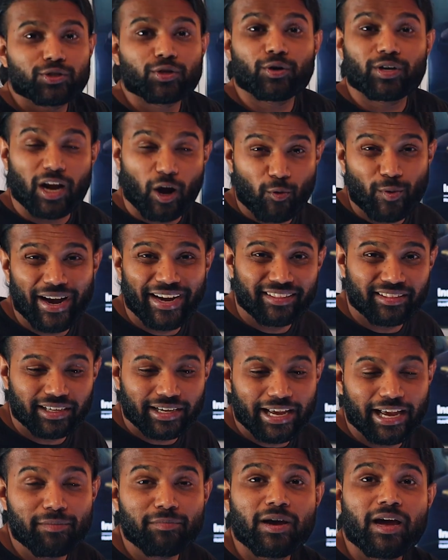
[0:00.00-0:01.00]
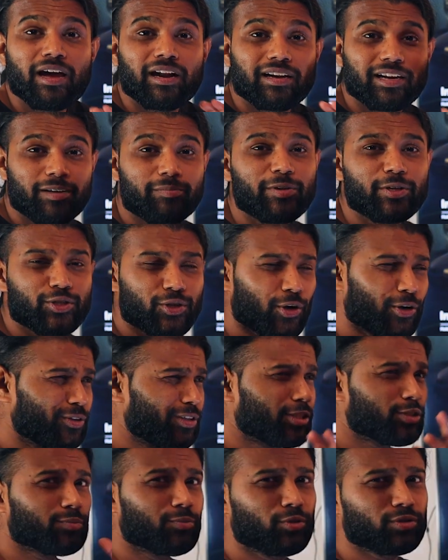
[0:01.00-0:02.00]
So now we are in the game. Let me show you
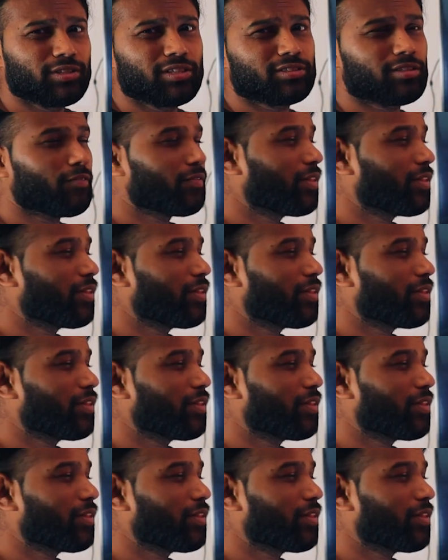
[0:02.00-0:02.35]
the smoothness